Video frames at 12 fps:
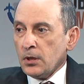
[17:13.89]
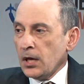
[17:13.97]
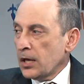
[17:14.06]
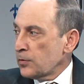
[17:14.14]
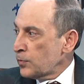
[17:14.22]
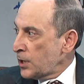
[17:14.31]

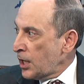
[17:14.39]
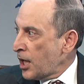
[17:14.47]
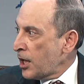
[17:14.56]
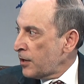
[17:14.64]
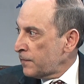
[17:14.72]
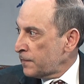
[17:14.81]
And we
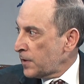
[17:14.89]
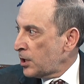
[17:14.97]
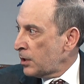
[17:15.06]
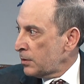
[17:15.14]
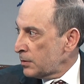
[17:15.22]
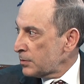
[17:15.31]
have
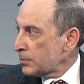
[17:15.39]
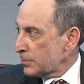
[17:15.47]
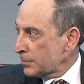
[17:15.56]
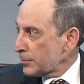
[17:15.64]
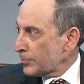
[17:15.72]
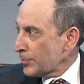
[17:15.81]

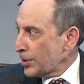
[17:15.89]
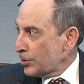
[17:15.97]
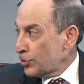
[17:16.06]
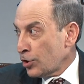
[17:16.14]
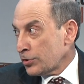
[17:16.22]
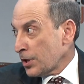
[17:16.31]

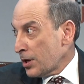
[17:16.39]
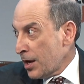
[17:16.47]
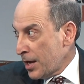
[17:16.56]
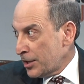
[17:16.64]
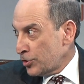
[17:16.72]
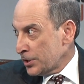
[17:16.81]
not
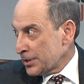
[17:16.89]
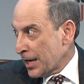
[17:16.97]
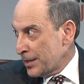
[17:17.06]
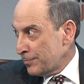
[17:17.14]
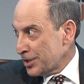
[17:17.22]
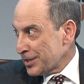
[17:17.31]
100
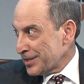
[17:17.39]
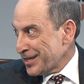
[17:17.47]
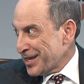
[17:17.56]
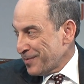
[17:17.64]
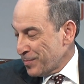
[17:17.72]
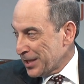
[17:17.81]
times,
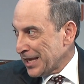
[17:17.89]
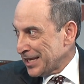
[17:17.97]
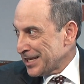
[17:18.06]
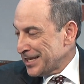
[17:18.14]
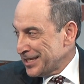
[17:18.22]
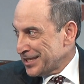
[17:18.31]
but
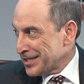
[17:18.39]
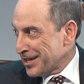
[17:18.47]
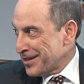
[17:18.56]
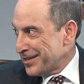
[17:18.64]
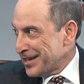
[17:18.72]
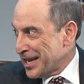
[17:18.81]
at least
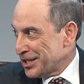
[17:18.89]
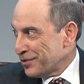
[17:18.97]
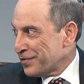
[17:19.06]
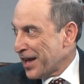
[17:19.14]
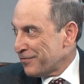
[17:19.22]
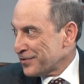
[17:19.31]

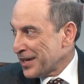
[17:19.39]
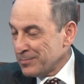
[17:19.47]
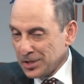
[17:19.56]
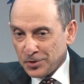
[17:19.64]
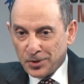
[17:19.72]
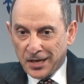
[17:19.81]
95
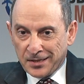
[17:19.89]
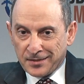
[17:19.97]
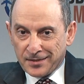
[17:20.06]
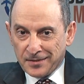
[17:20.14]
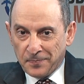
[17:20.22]
times correct.